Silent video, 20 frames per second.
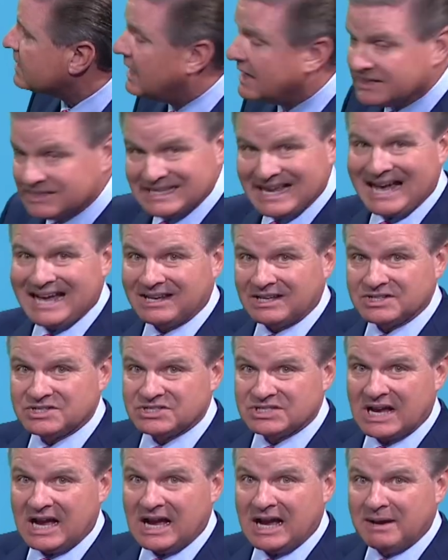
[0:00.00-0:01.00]
uh, Dallas
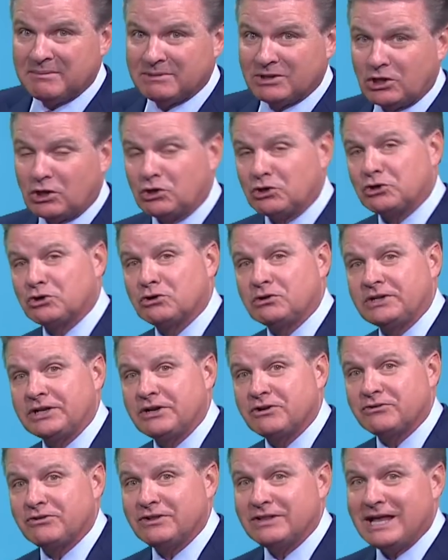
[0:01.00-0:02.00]
time, a little
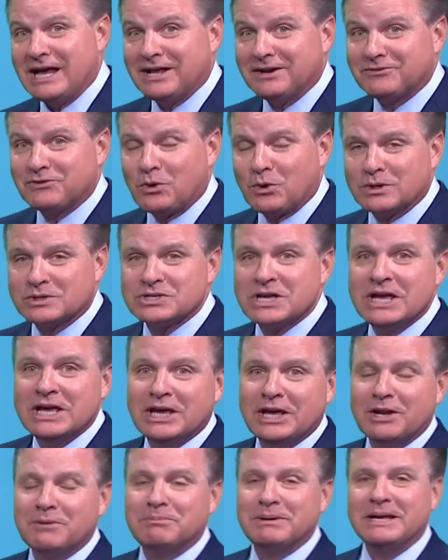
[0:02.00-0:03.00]
earlier than that, of course.
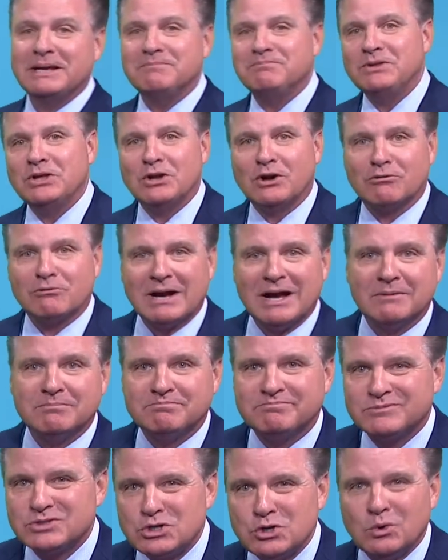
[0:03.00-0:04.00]
It'll be, you know, around
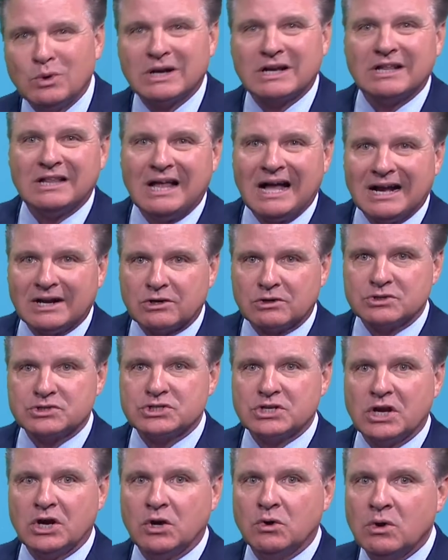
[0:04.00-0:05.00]
two o'clock or
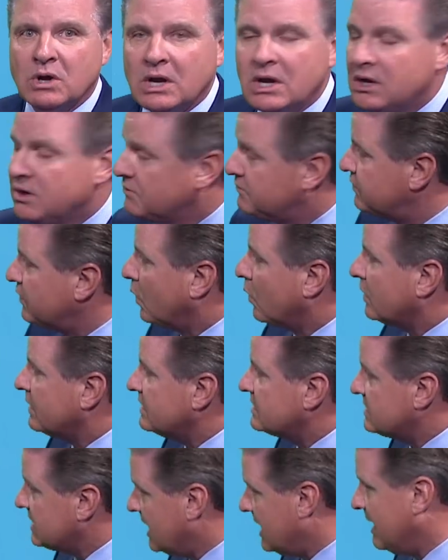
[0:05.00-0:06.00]
so Florida
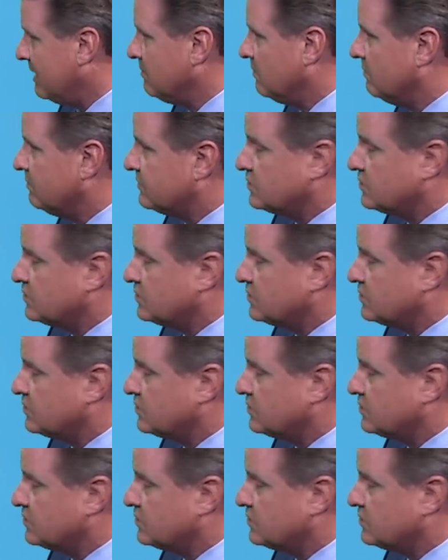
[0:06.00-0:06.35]
time,